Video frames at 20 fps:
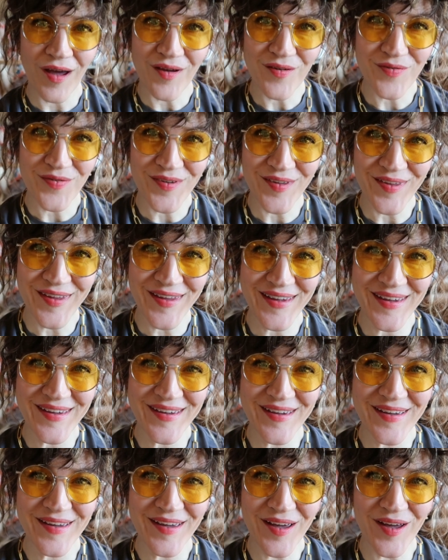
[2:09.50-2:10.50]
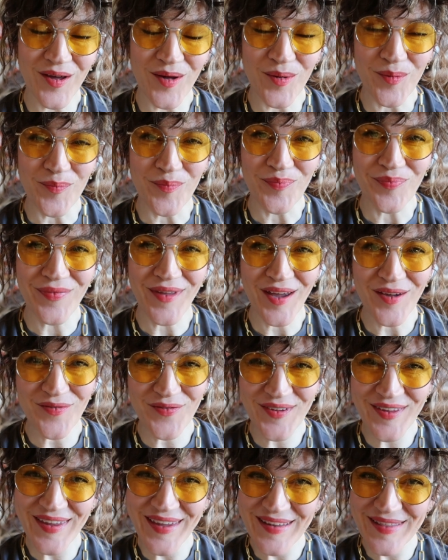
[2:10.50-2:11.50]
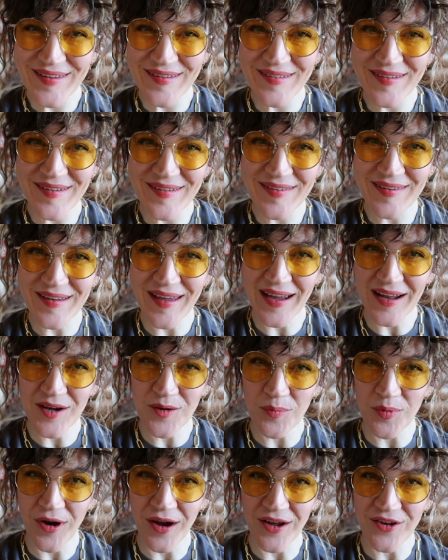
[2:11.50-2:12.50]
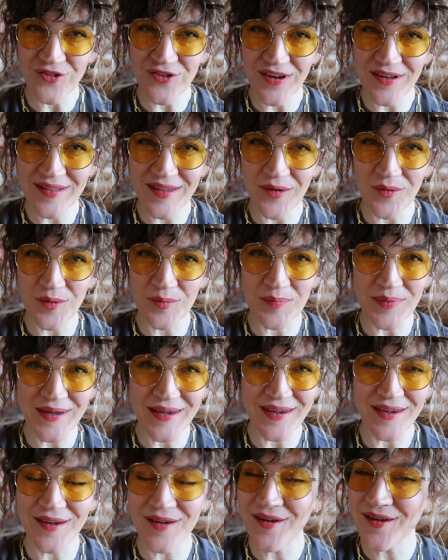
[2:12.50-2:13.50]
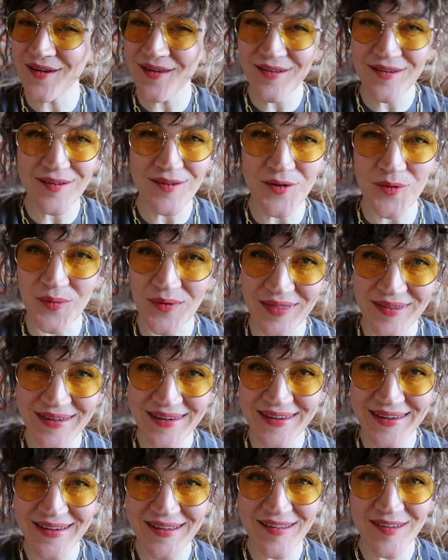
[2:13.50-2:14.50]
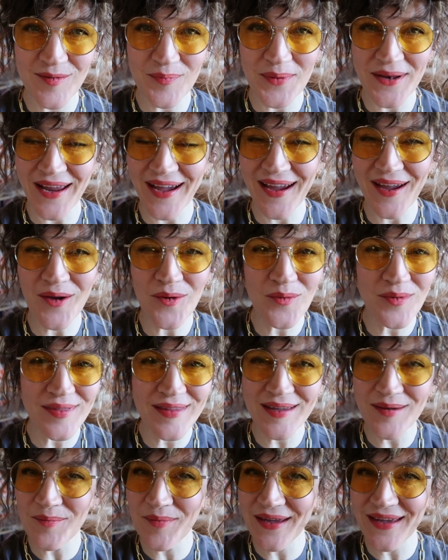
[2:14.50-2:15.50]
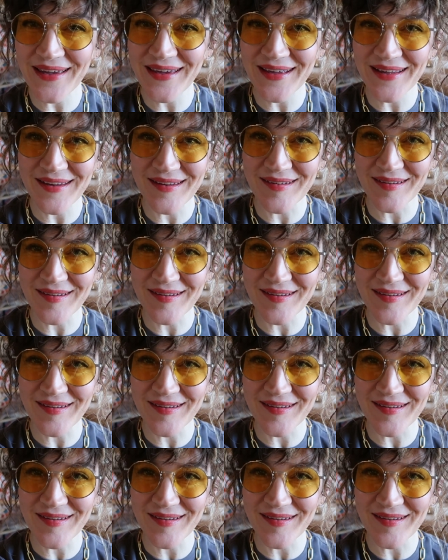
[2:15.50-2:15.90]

I feel like this is the kind of project that would be good to do with kids, but I don't think my kid